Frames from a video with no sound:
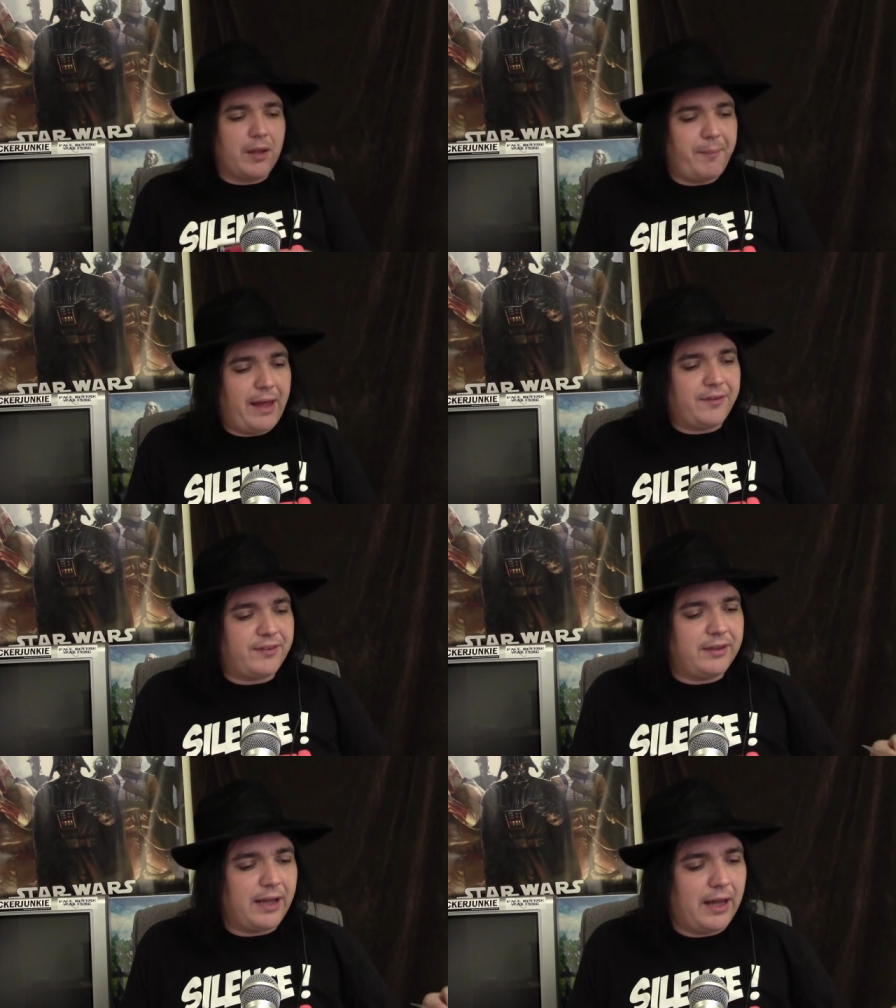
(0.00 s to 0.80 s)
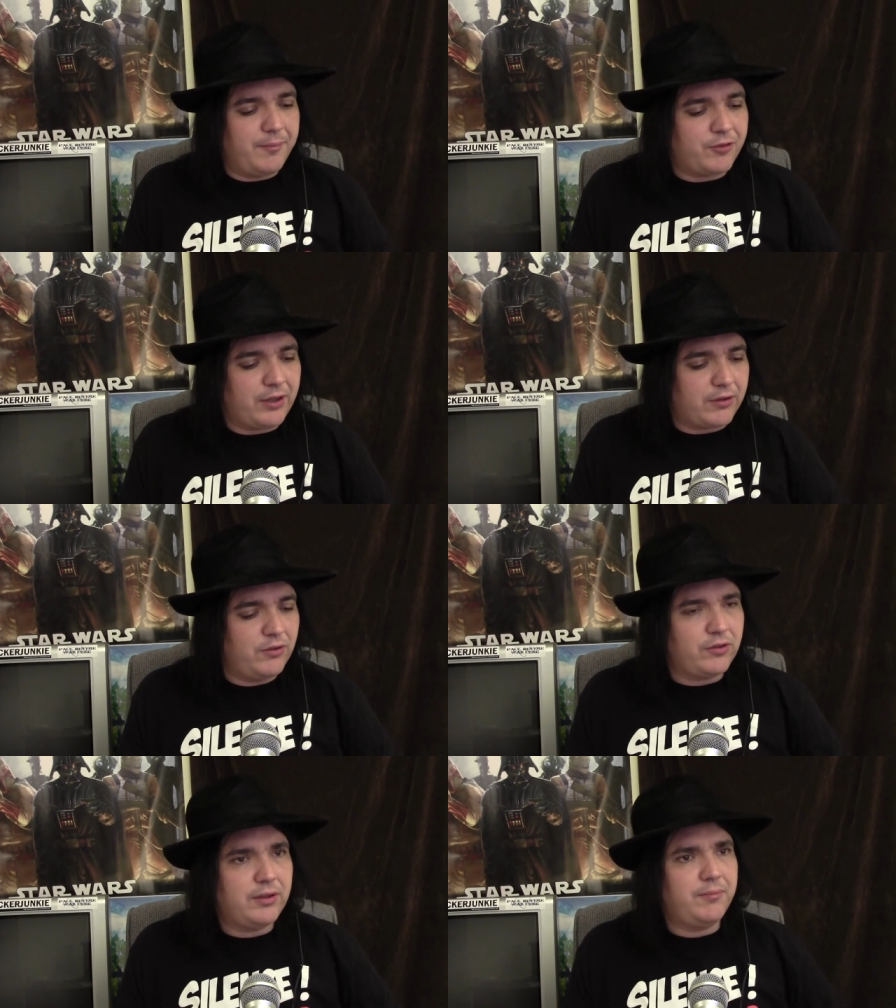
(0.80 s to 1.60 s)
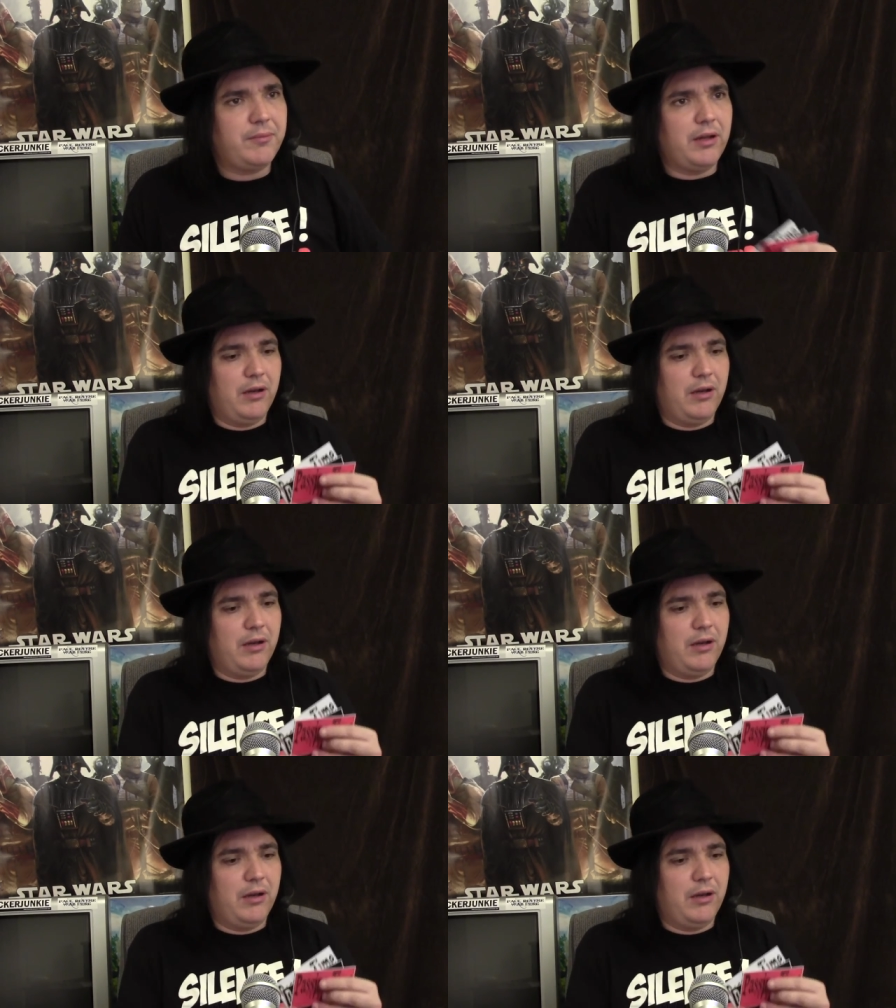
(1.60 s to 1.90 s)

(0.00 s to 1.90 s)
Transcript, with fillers: passing time stickers. Oh,